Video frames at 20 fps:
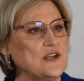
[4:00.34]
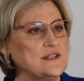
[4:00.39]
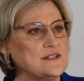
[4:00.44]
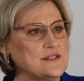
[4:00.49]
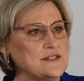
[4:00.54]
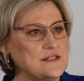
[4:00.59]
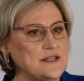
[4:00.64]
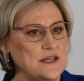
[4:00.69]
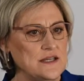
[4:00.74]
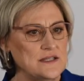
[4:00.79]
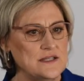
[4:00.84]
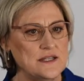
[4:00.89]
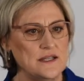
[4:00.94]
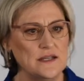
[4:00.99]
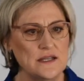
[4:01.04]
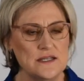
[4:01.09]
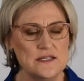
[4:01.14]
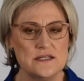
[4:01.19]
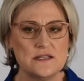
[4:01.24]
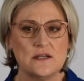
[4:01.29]
and
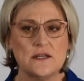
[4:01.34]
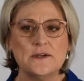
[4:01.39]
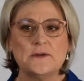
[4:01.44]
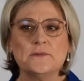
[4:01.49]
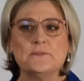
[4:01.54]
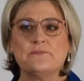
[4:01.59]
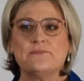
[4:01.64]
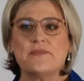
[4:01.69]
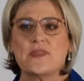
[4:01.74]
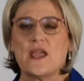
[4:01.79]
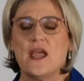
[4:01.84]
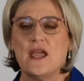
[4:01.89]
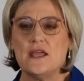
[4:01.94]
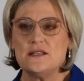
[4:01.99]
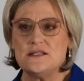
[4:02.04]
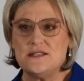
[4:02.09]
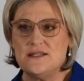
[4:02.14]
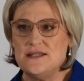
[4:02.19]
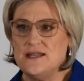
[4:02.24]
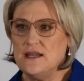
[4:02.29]
sending it.
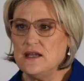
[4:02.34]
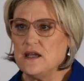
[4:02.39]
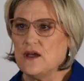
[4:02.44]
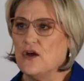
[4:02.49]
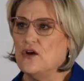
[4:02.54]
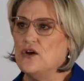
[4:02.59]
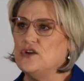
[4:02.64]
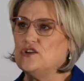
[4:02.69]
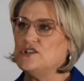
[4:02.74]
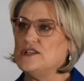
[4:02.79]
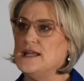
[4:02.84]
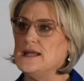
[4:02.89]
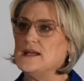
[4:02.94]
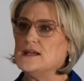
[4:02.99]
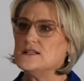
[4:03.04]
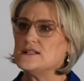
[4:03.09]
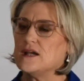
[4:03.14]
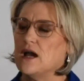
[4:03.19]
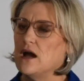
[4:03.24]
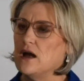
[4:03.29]
And decoding
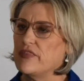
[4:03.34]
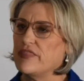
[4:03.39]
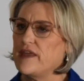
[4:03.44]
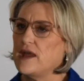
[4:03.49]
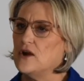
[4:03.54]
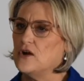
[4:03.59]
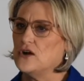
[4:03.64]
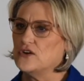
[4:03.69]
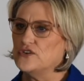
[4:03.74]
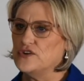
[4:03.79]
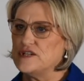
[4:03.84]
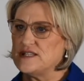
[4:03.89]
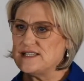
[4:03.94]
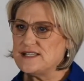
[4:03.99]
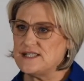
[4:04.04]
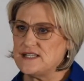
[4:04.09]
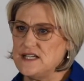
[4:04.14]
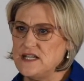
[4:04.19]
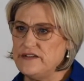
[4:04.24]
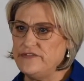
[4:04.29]
is how they are
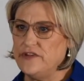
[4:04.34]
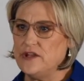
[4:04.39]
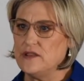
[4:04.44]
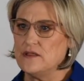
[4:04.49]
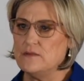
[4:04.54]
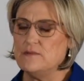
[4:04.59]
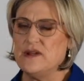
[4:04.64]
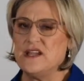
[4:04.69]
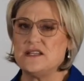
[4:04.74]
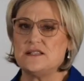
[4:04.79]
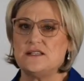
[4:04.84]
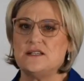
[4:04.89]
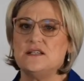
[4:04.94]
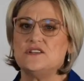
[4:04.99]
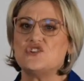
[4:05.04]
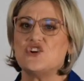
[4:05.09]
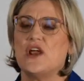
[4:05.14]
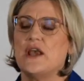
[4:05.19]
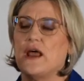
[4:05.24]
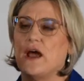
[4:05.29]
receiving the
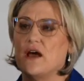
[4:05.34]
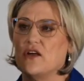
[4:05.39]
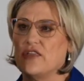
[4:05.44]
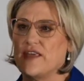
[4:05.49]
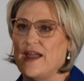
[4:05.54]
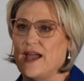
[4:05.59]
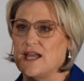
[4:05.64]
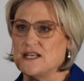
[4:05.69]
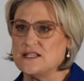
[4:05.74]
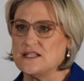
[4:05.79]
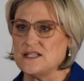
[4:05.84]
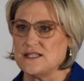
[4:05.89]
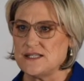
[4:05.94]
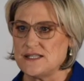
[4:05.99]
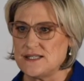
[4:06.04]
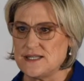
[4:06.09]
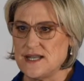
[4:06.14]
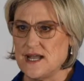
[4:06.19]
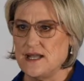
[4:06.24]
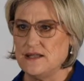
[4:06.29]
message and how they
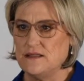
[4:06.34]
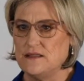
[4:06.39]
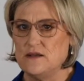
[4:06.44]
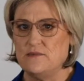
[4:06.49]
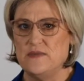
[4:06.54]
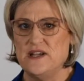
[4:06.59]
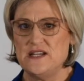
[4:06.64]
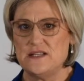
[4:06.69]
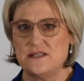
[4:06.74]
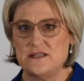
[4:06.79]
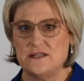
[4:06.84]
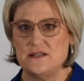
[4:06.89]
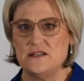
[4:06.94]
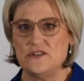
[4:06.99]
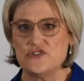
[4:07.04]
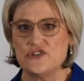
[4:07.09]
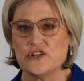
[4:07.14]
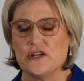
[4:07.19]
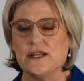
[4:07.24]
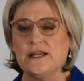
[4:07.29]
understand the
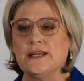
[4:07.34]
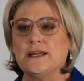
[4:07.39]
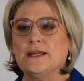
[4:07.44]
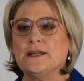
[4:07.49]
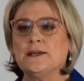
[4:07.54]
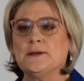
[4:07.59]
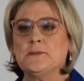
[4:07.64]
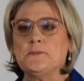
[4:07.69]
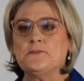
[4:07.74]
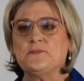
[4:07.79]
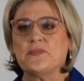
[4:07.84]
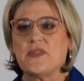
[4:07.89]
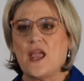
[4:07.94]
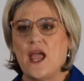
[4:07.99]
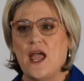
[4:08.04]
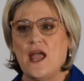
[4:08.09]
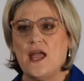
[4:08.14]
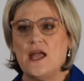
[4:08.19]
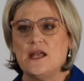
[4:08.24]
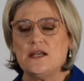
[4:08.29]
message.
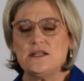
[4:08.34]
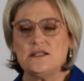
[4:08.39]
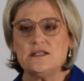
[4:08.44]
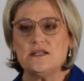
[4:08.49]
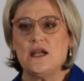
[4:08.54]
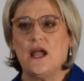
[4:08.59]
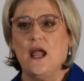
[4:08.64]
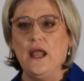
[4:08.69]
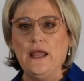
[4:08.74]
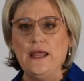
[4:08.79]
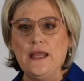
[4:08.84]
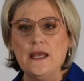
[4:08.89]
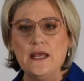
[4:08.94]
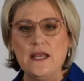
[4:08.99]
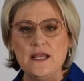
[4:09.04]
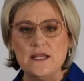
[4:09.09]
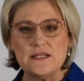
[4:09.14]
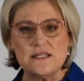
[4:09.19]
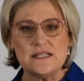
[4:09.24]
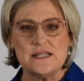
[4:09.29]
And in
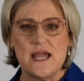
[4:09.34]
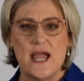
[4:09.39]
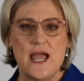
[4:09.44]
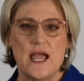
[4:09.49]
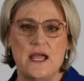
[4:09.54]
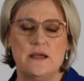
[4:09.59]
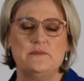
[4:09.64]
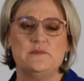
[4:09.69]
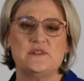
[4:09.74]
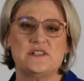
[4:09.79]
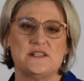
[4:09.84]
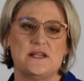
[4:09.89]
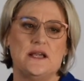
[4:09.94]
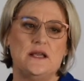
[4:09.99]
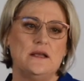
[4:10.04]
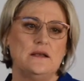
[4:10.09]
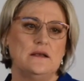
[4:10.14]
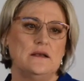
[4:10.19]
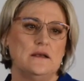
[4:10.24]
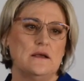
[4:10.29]
exams,
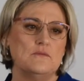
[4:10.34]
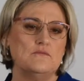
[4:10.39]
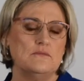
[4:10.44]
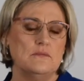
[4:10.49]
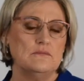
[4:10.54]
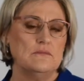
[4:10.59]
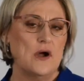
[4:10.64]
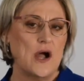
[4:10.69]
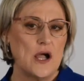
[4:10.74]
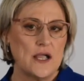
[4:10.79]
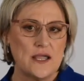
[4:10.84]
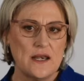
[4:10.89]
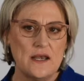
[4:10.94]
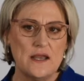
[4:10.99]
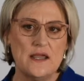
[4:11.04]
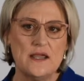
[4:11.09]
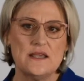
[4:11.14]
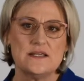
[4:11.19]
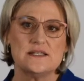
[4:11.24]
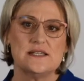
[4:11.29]
in
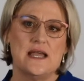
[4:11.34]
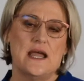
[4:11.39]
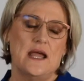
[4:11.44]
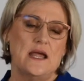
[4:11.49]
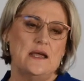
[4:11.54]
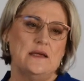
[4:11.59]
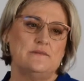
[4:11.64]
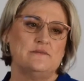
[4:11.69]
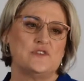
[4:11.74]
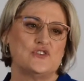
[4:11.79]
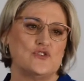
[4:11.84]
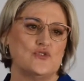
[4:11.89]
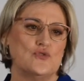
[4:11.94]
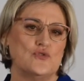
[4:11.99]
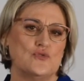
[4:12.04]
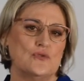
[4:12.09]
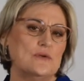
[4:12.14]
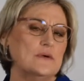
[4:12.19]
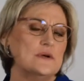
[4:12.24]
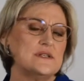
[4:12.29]
marketing exams
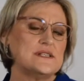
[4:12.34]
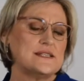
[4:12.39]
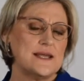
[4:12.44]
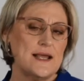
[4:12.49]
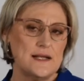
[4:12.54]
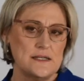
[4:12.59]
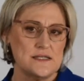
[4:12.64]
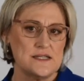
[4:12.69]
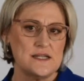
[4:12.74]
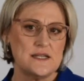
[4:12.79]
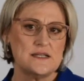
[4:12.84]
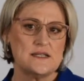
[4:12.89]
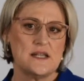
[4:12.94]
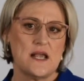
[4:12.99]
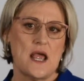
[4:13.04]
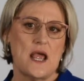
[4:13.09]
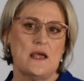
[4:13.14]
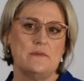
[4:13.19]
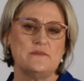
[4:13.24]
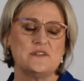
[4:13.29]
or sales
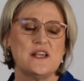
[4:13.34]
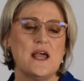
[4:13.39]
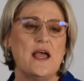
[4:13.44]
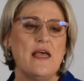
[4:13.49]
exams,